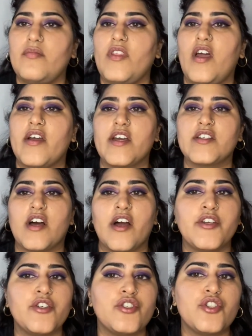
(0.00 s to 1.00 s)
Okay, so I
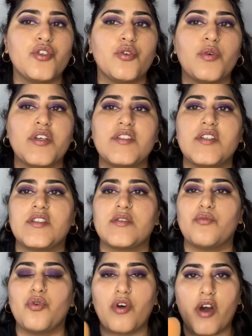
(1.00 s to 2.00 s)
usually always need some
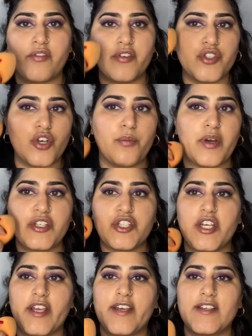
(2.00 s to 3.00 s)
more coverage on my
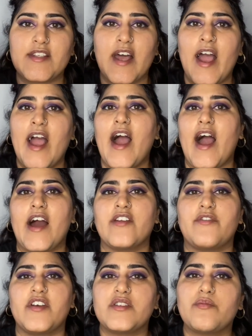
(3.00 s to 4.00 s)
cheeks, and
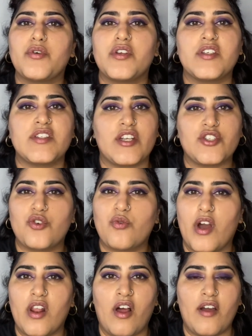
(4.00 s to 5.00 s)
Face and Body is actually
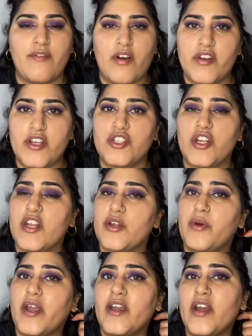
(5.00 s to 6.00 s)
quite a light foundation
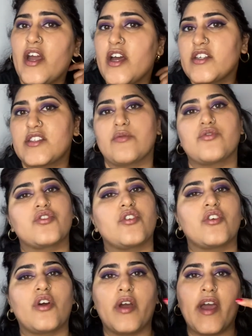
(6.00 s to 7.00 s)
anyway, so I'm just
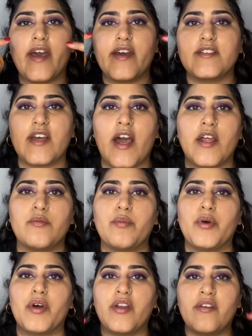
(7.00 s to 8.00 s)
going to go ahead and
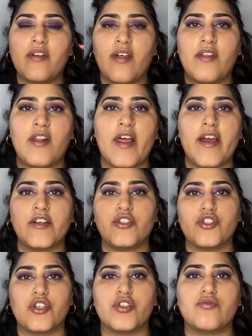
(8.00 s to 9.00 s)
put another layer
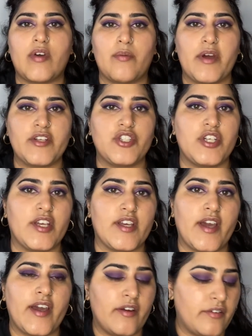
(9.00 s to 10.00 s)
just around my
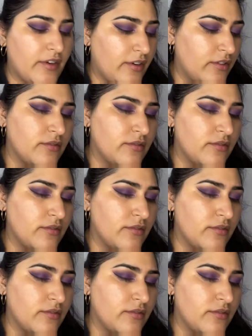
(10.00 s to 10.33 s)
cheek area.